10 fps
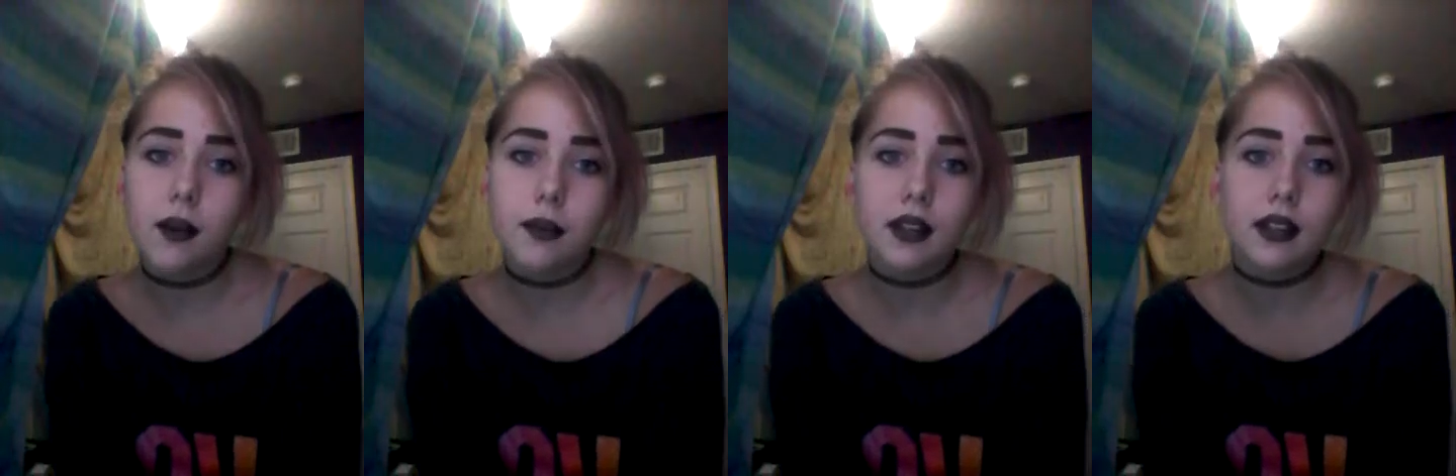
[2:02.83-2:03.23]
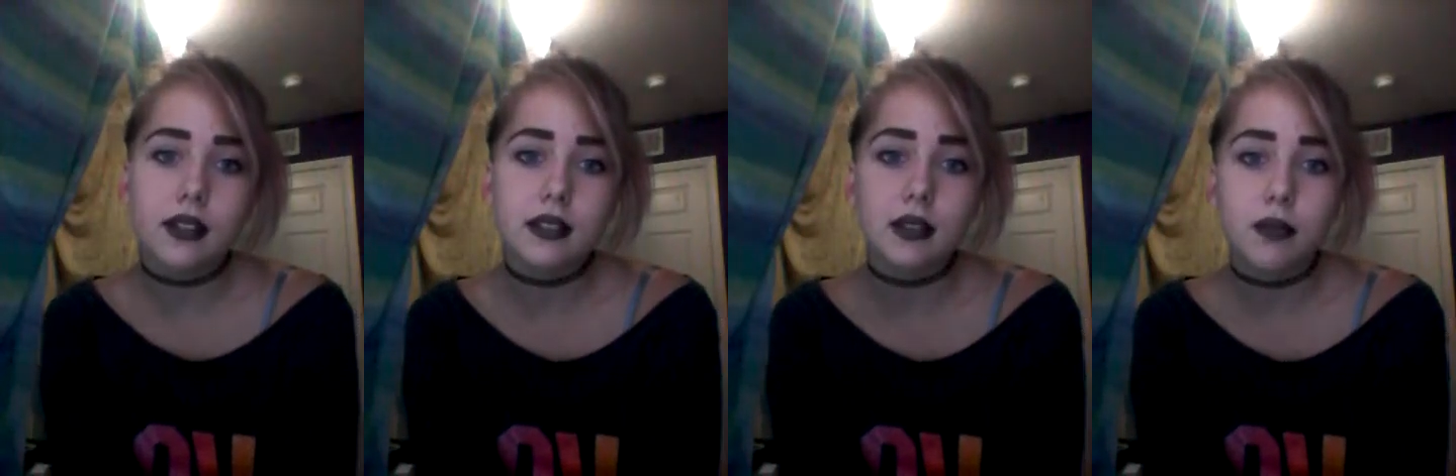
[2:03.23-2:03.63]

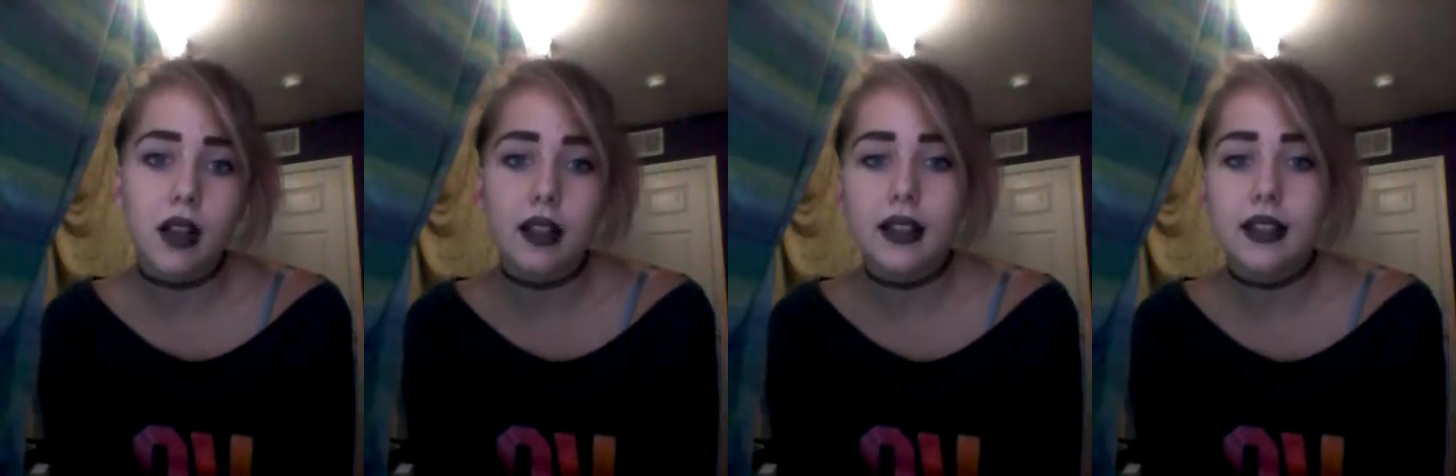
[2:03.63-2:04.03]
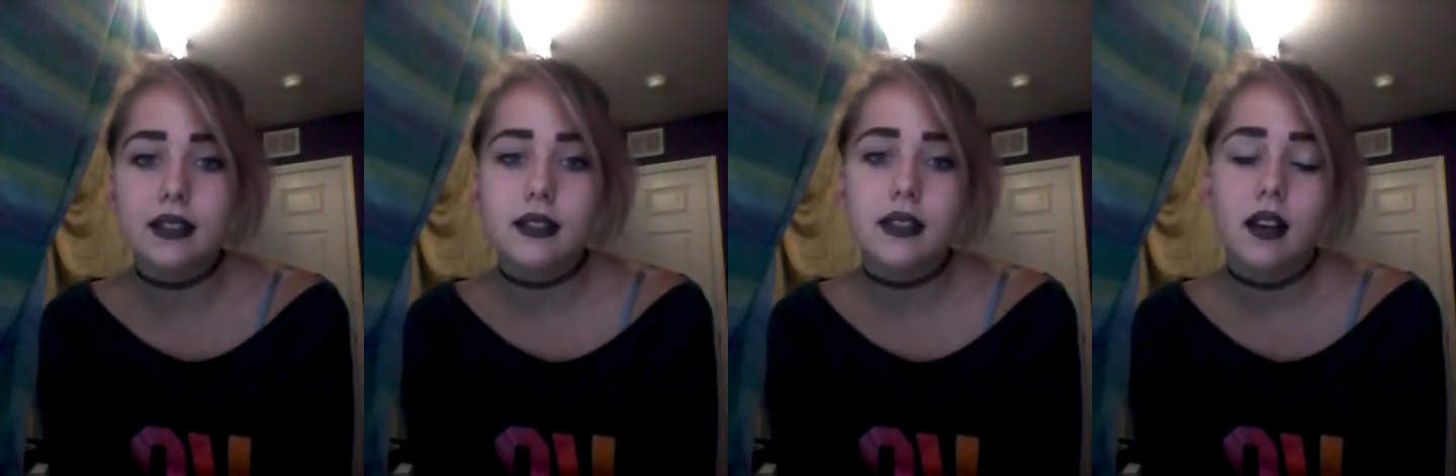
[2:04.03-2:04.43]
ambulance and
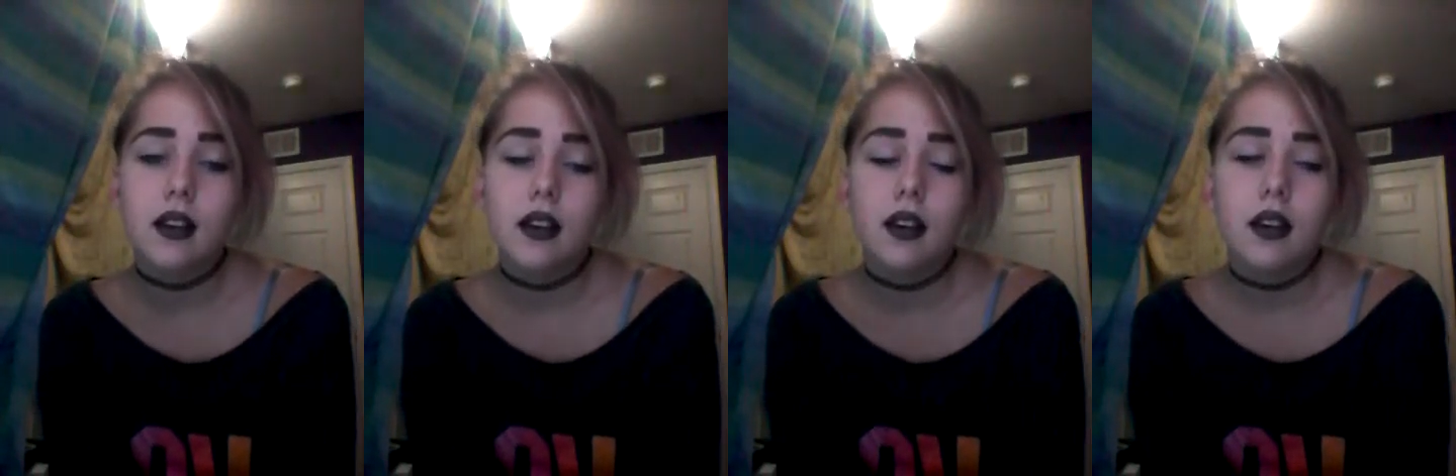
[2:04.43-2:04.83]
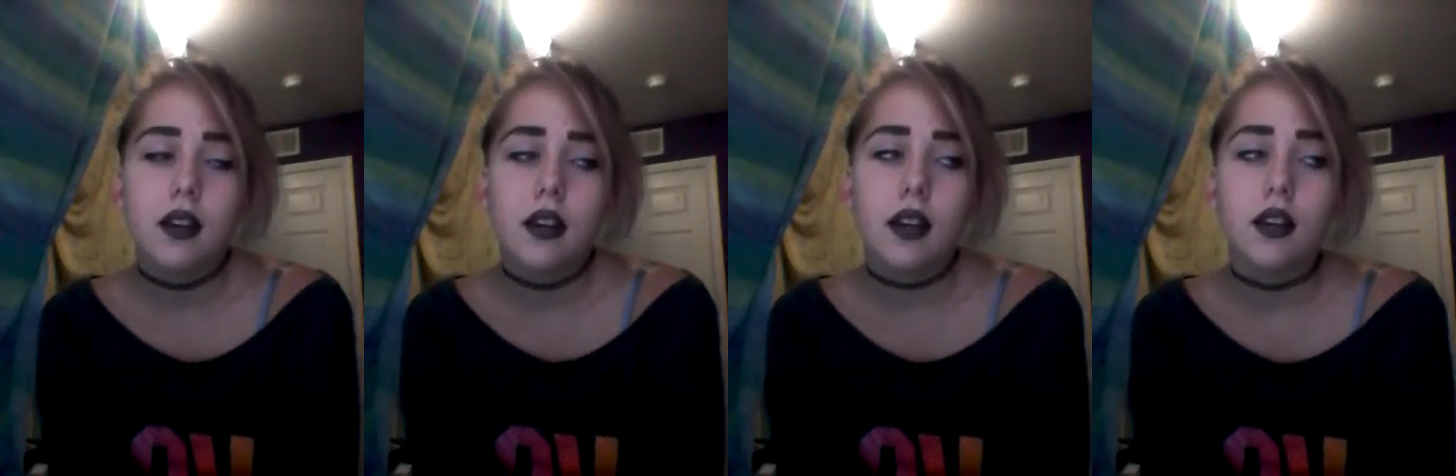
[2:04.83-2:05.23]
police
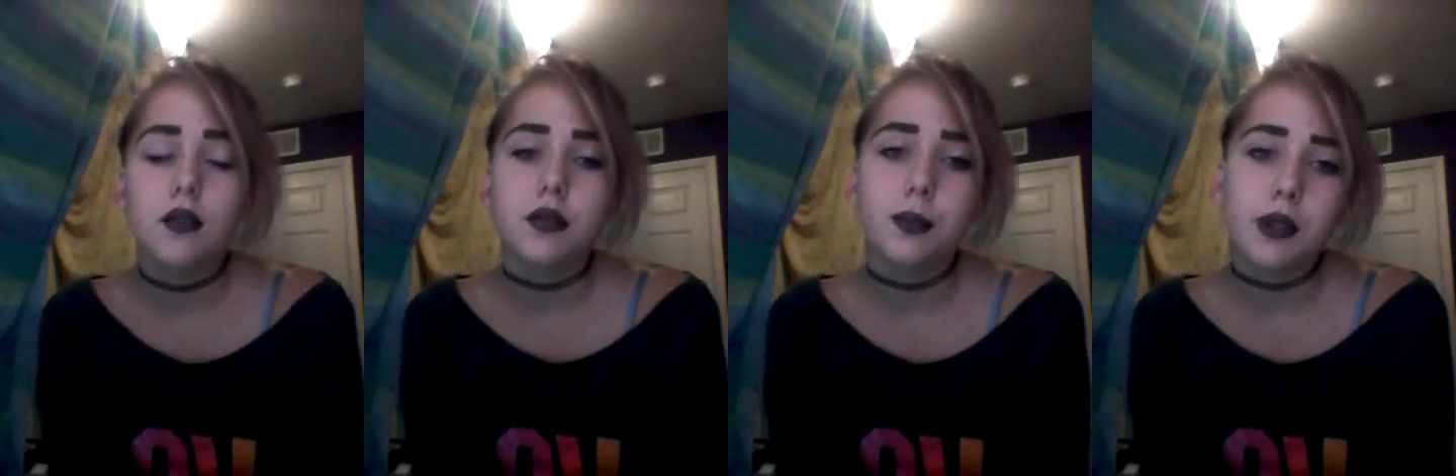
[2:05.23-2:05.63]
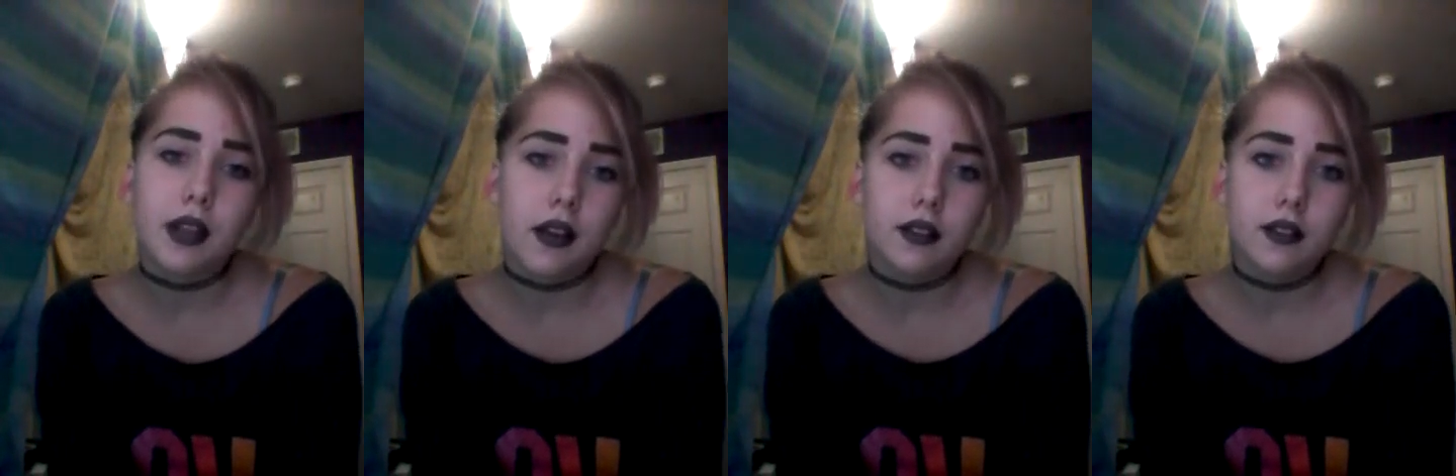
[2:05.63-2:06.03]
and it was put
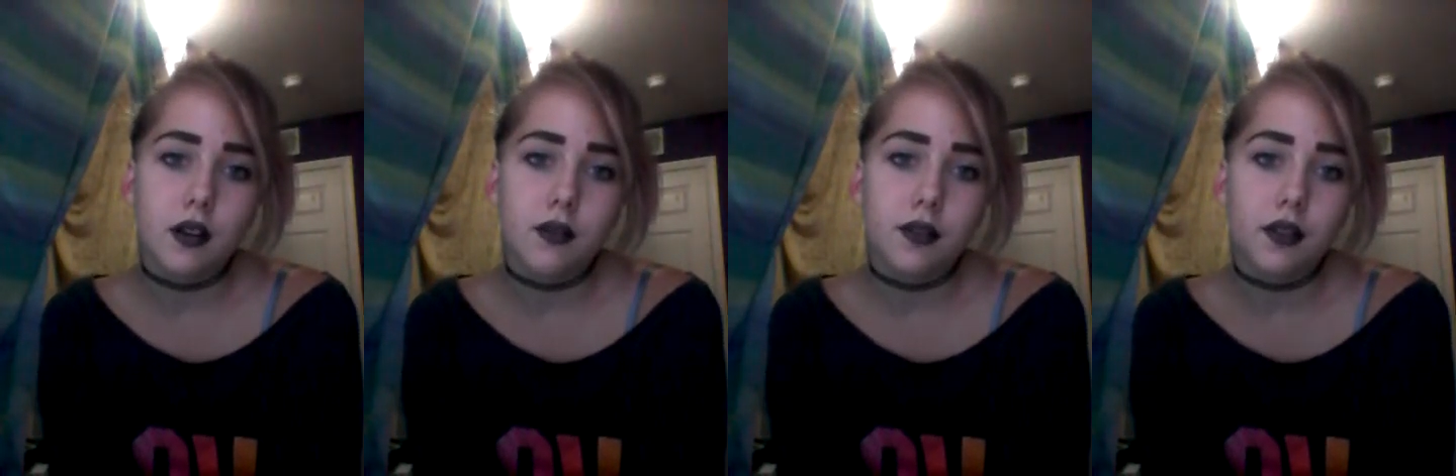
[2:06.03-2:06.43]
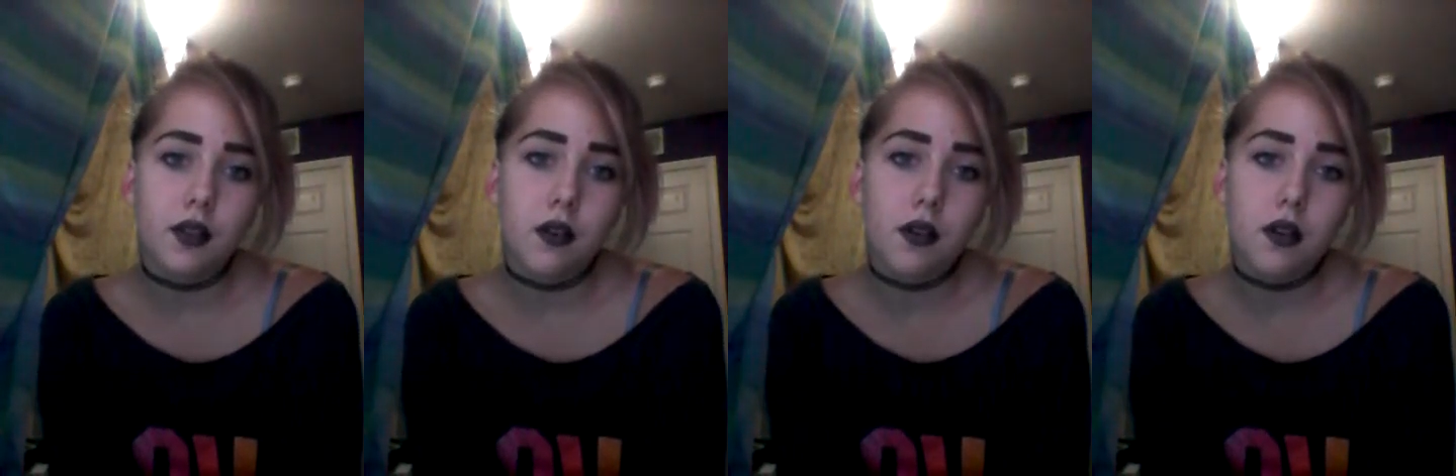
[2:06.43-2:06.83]
down as over uh,